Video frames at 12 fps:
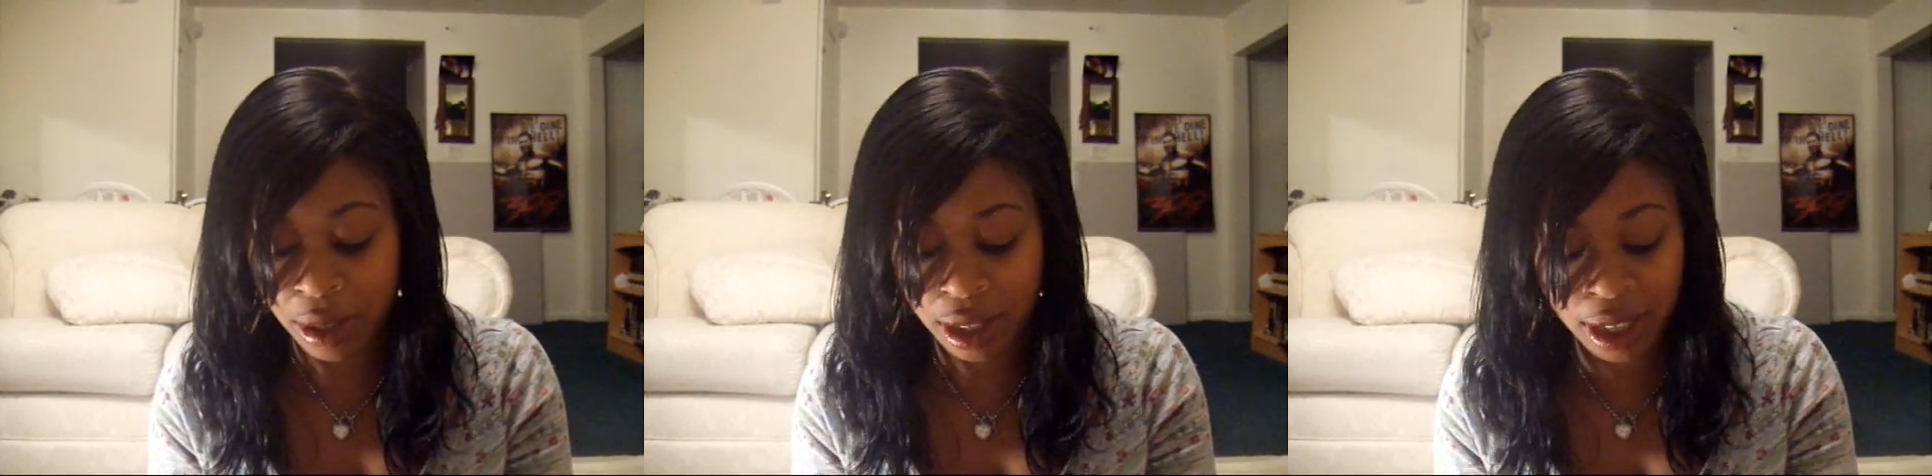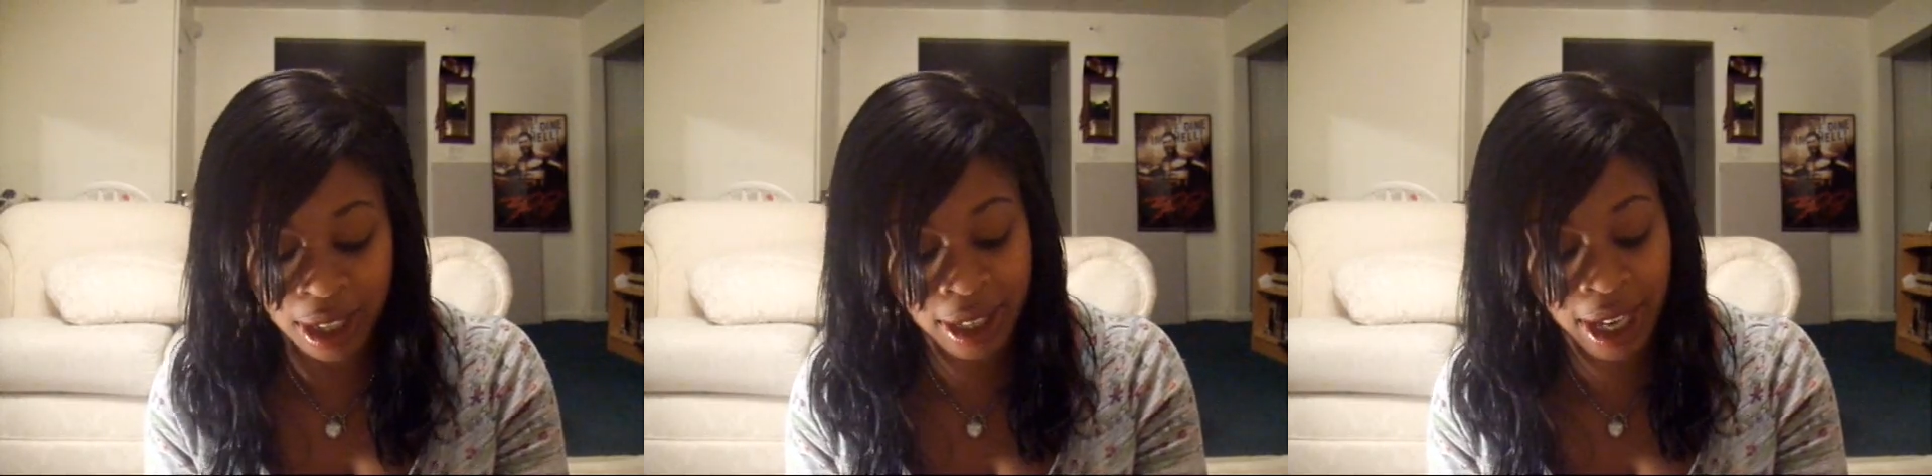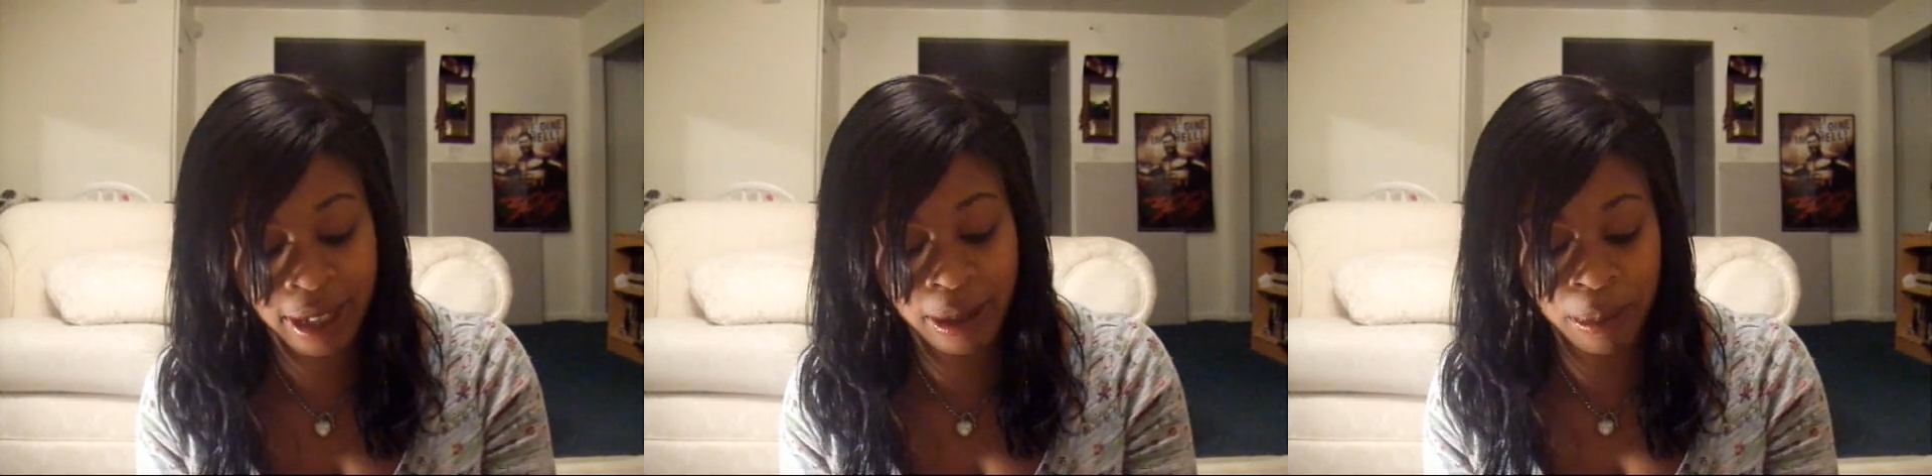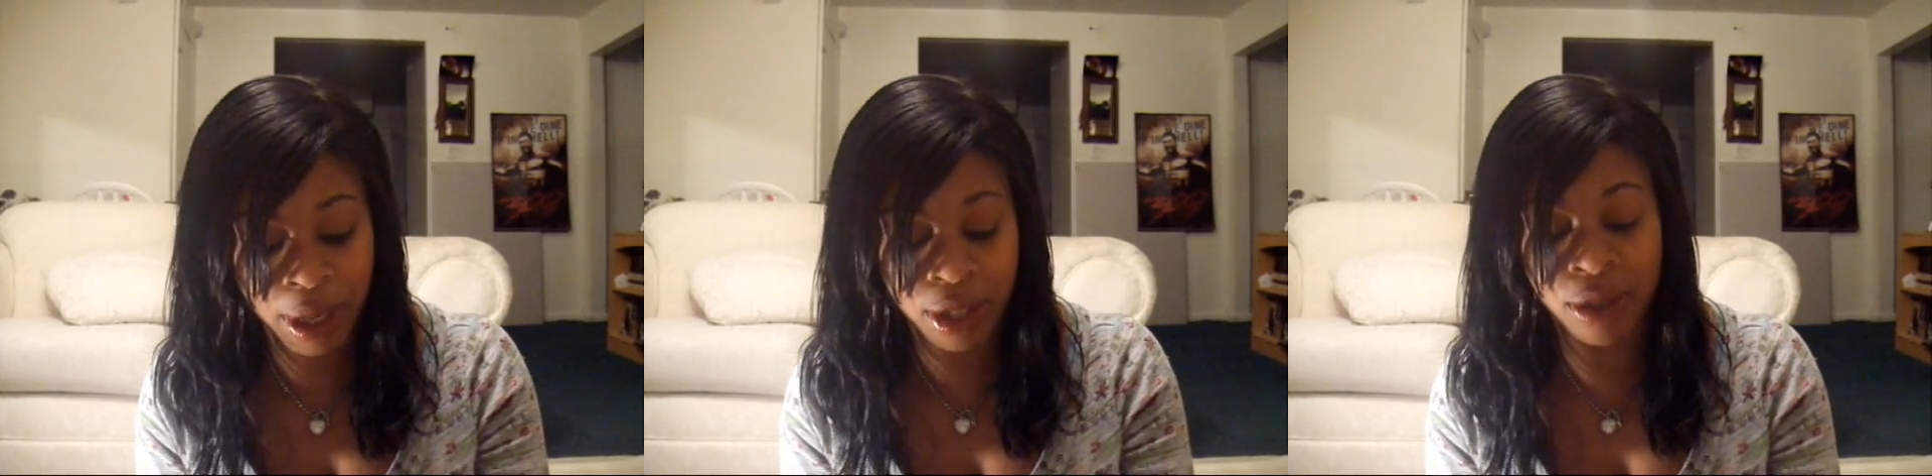just going to take
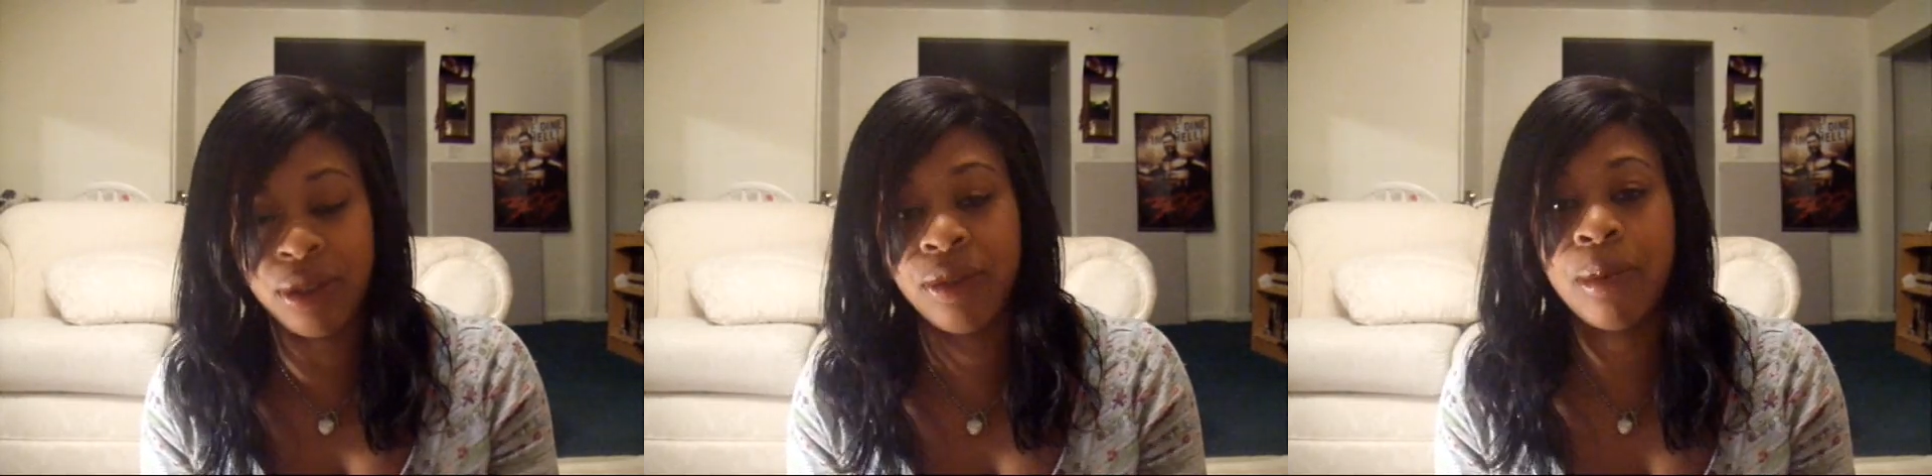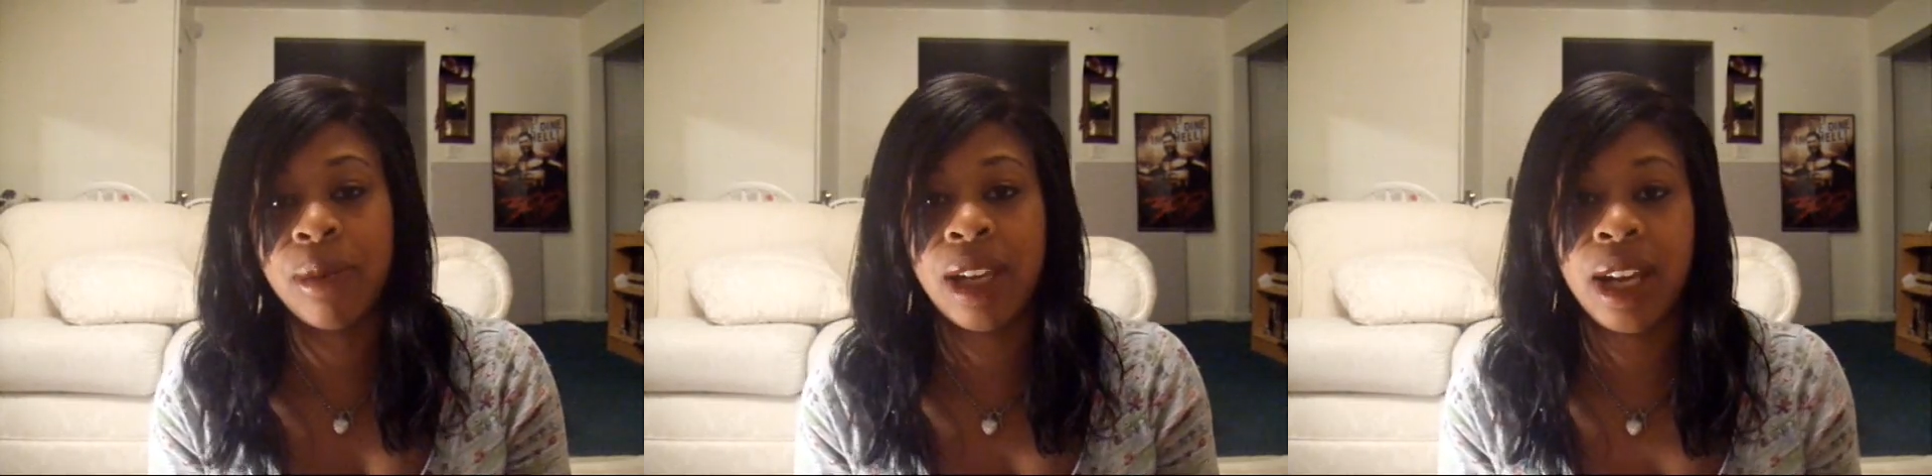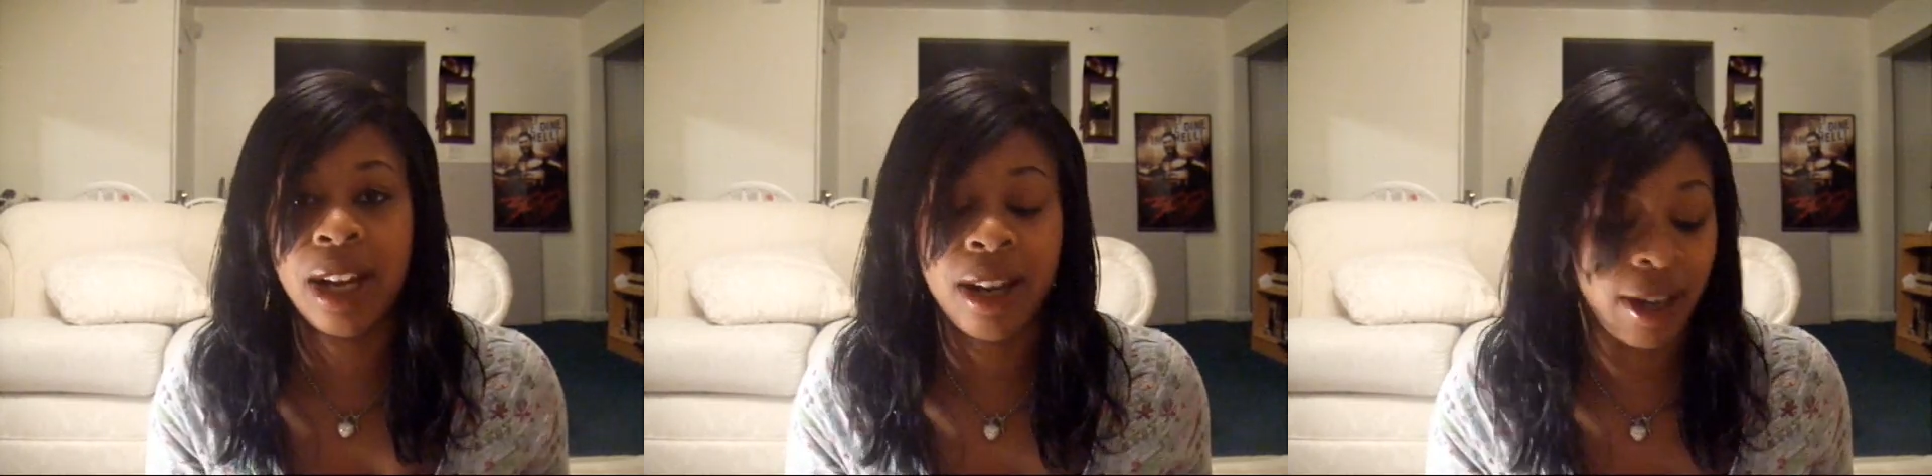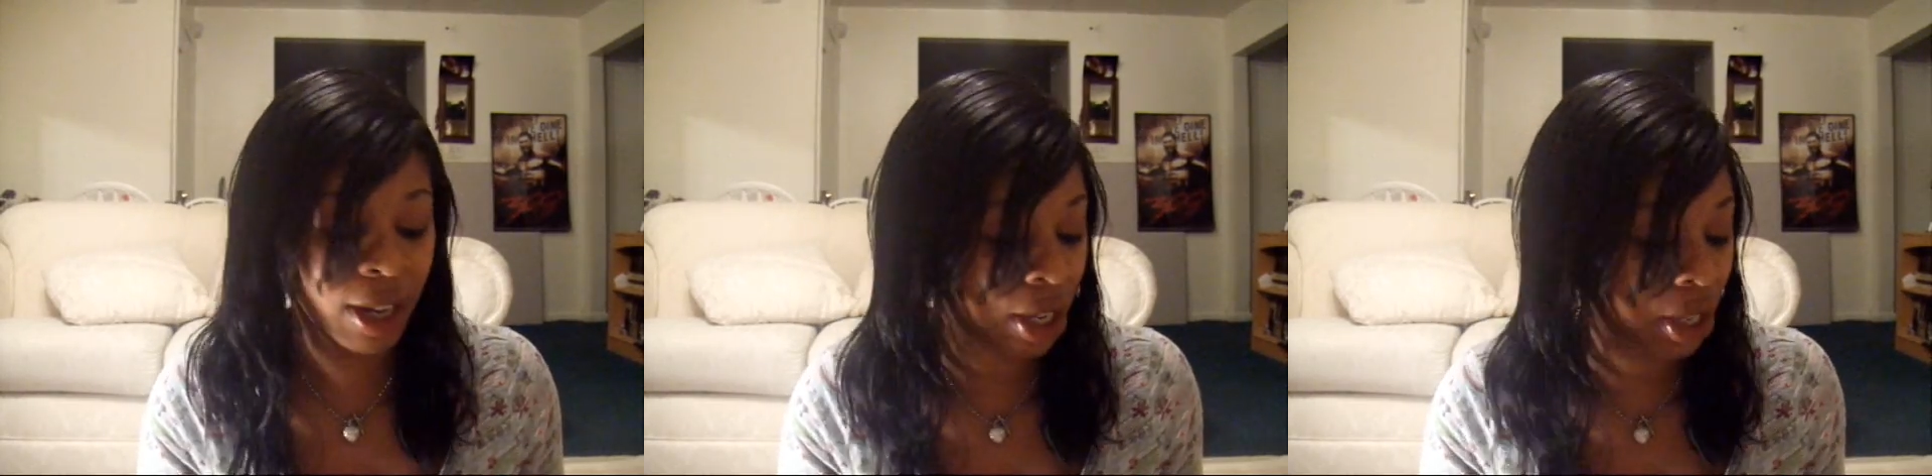some pictures from there